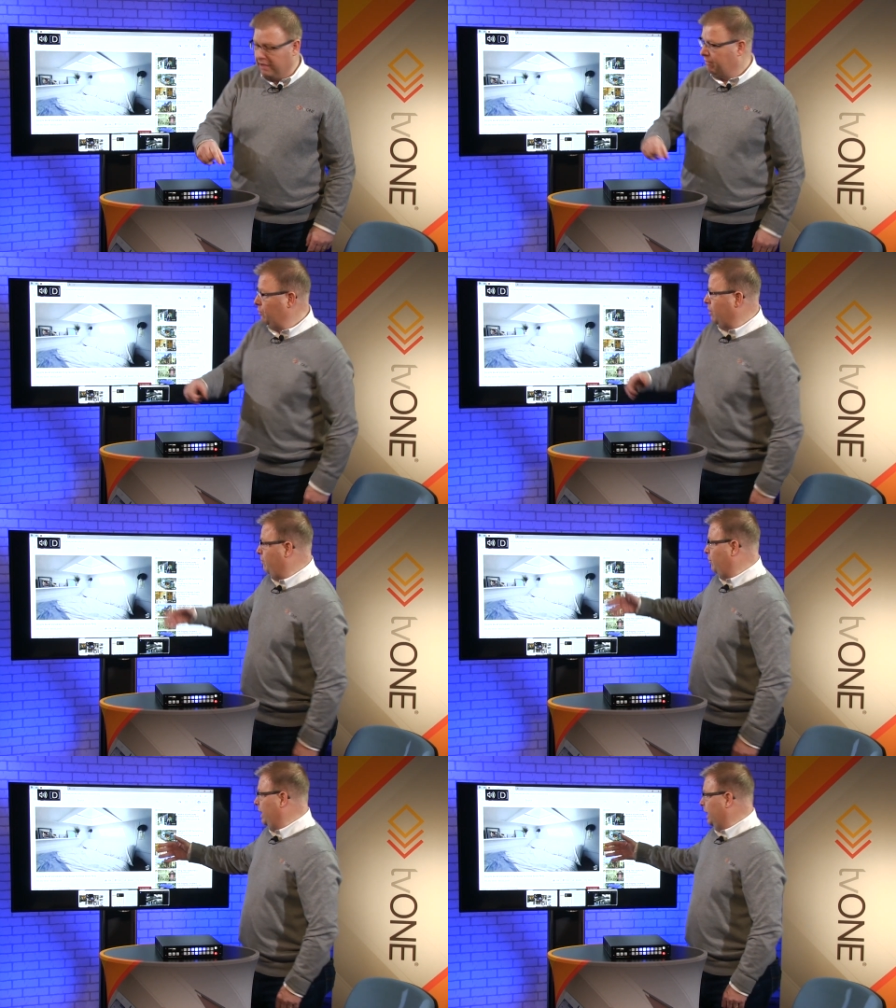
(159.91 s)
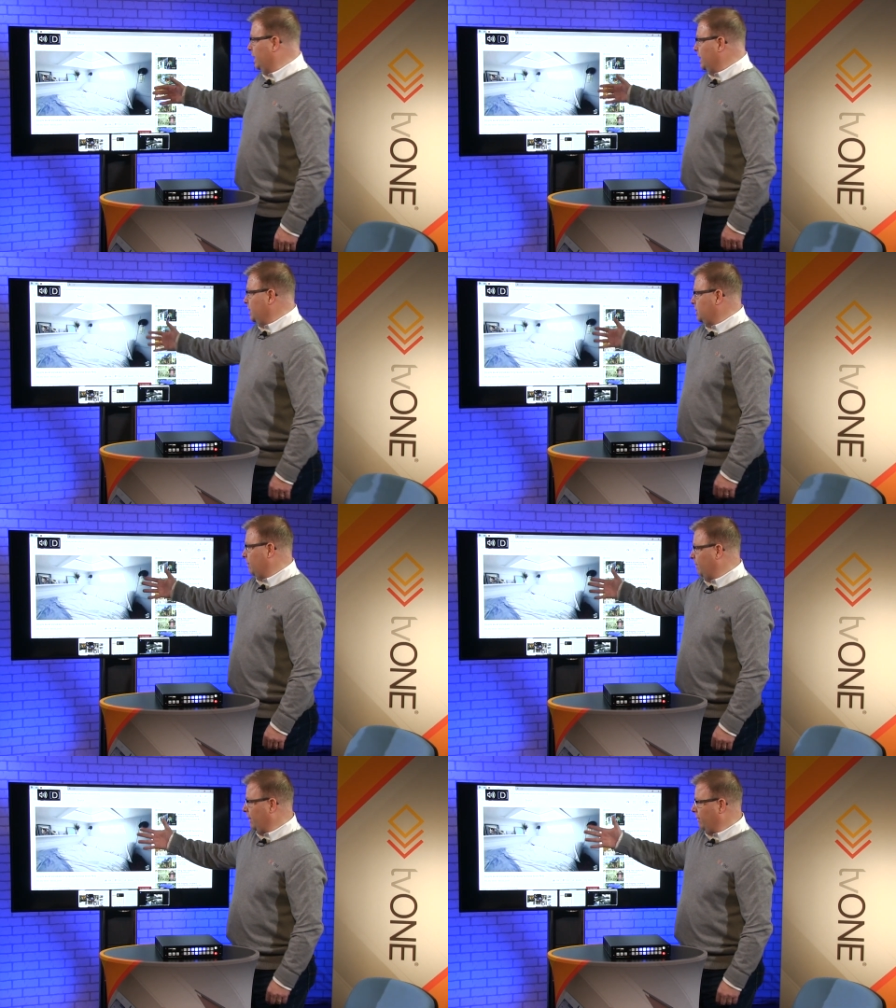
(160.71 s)
If I want to bring
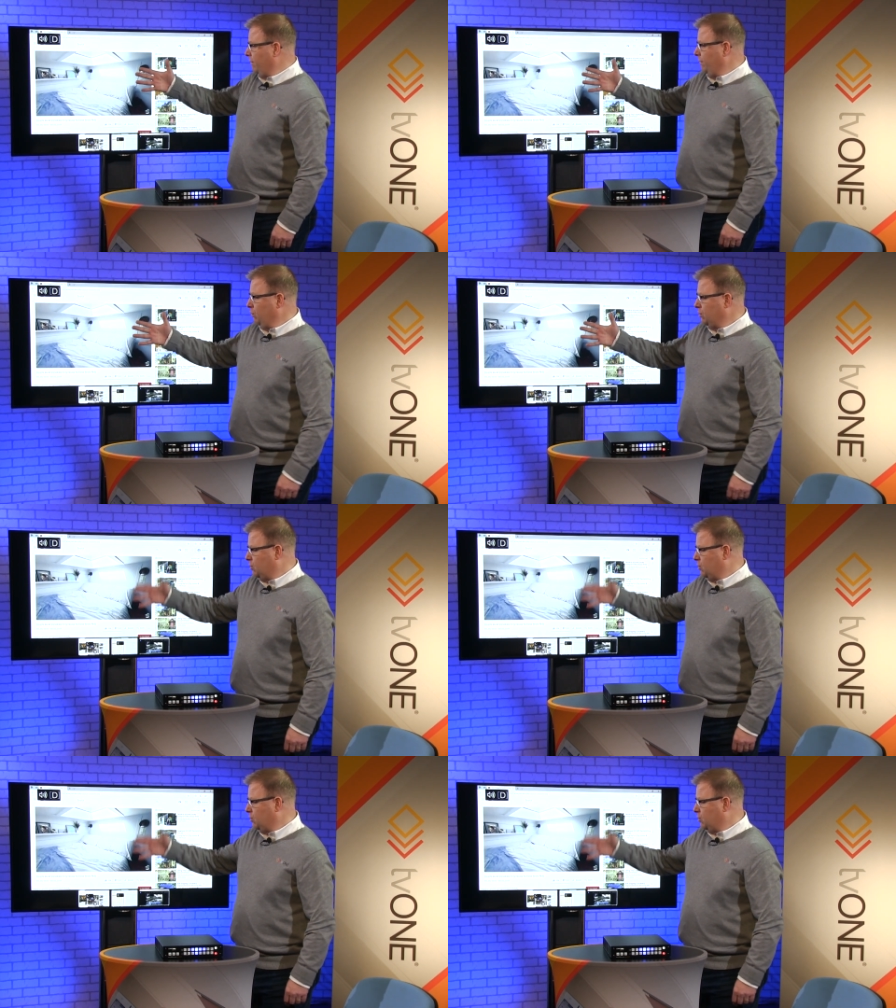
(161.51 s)
something full